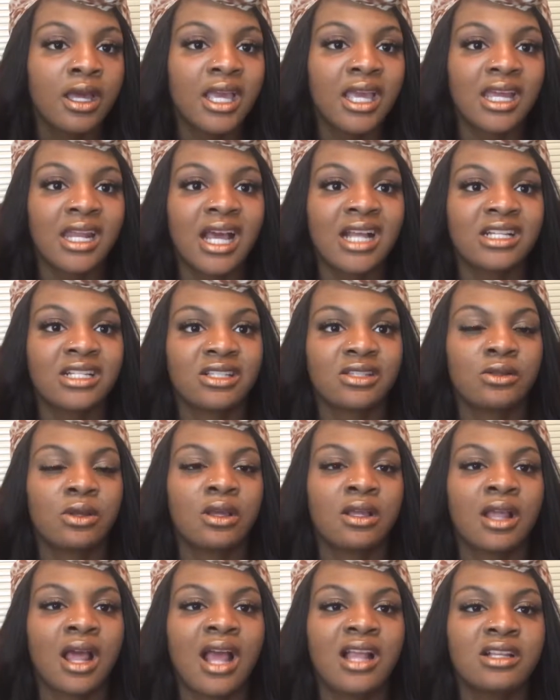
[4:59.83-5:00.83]
And
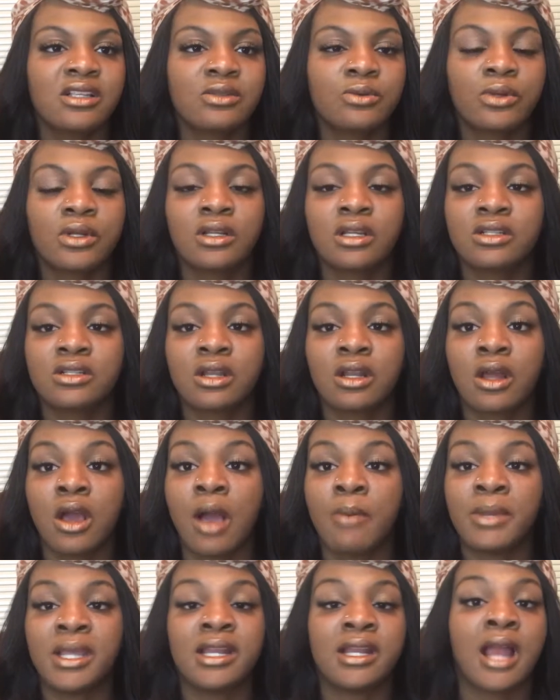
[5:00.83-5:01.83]
I I just want to let y'all know,
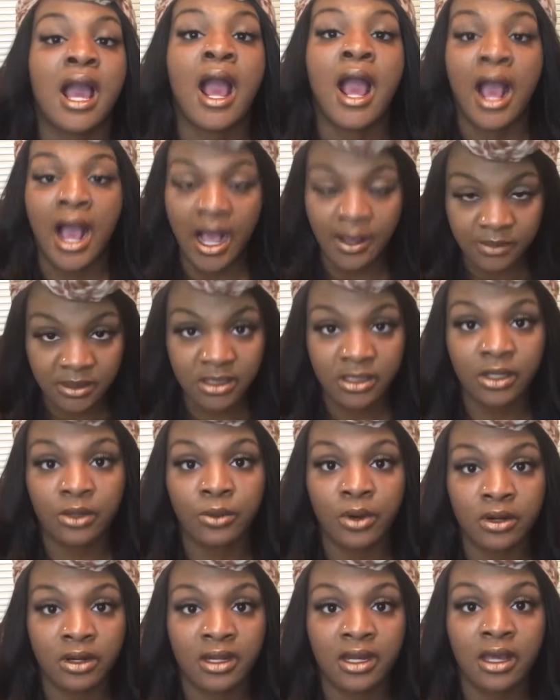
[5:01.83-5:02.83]
I mean, I'm still
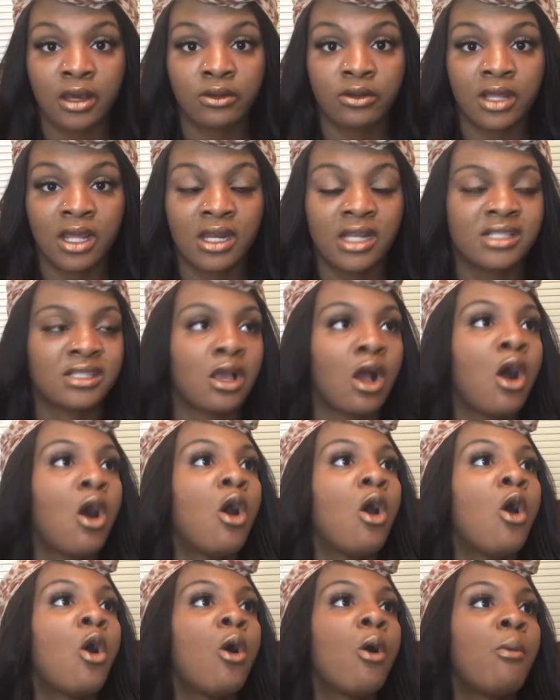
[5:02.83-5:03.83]
working on that. It's a
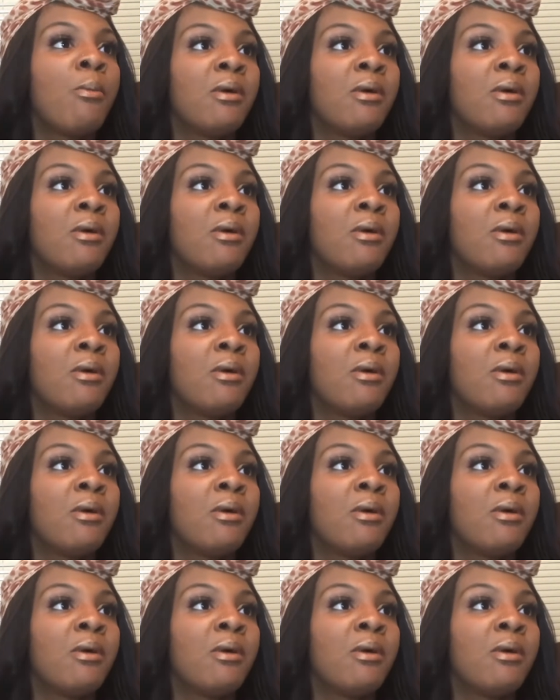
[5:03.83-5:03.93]
whole